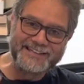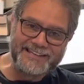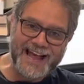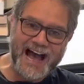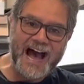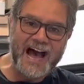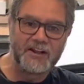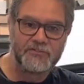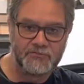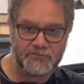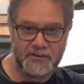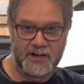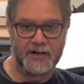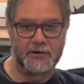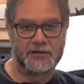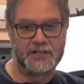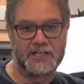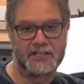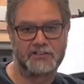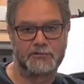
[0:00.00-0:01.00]
not
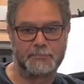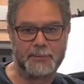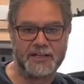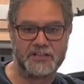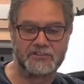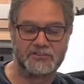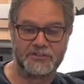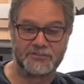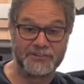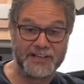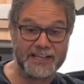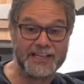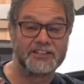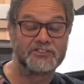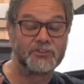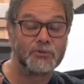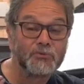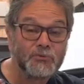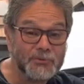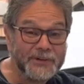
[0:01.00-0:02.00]
very expensive. And it's
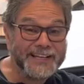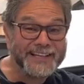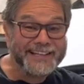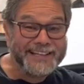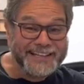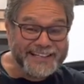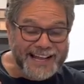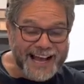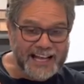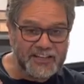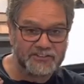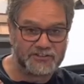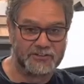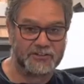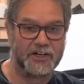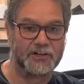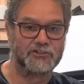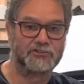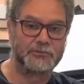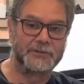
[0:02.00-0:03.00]
a really nice
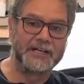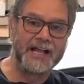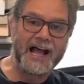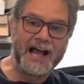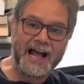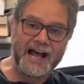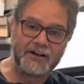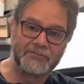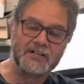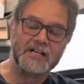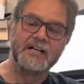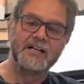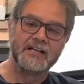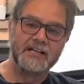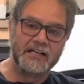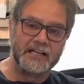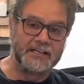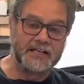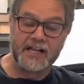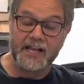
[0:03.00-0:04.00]
luxury to have
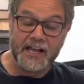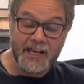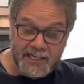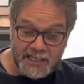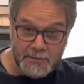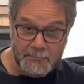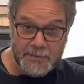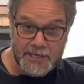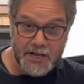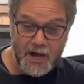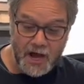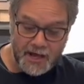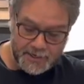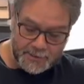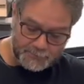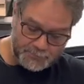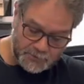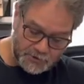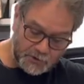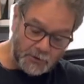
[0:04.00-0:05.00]
in any Miata.
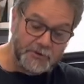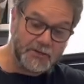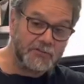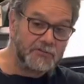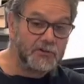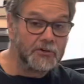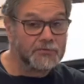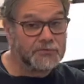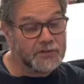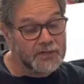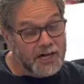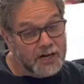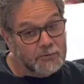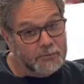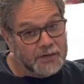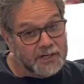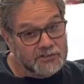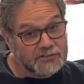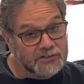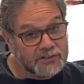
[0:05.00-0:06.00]
So even if you're not
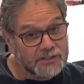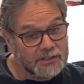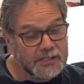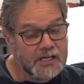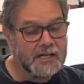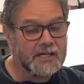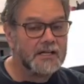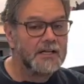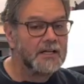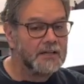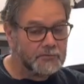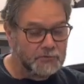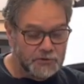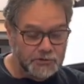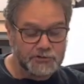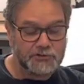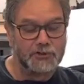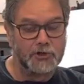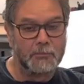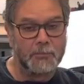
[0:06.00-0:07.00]
racing, you
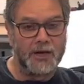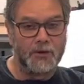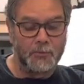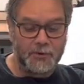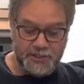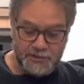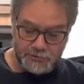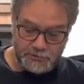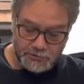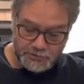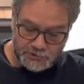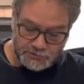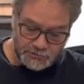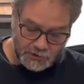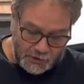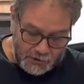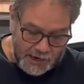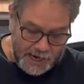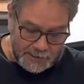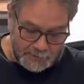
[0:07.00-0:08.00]
still might want to do this.
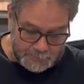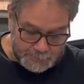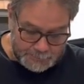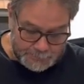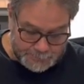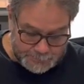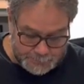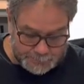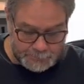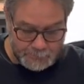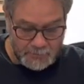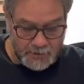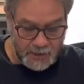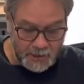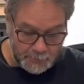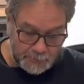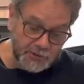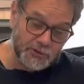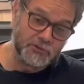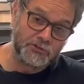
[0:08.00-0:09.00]
All right, I'm
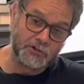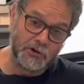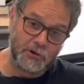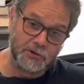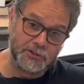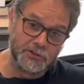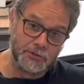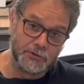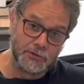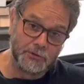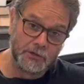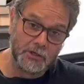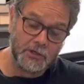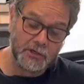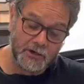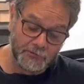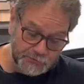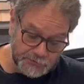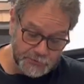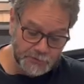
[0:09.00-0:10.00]
going to show you
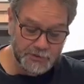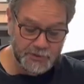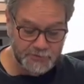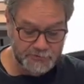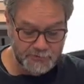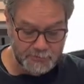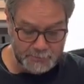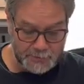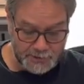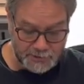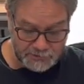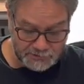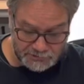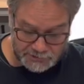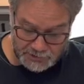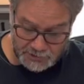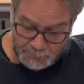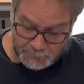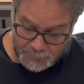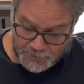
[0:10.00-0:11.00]
a few different mirrors
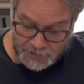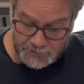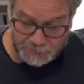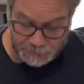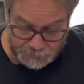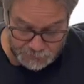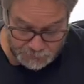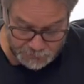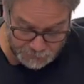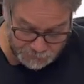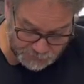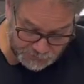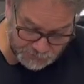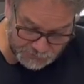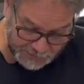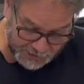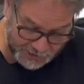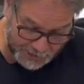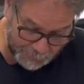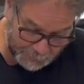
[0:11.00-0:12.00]
here and a few different
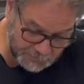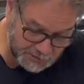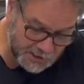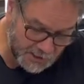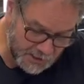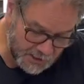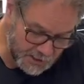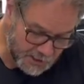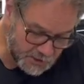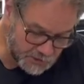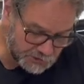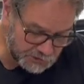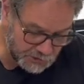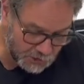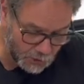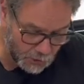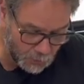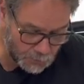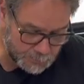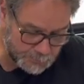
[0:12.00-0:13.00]
setups.
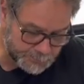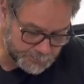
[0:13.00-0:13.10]
So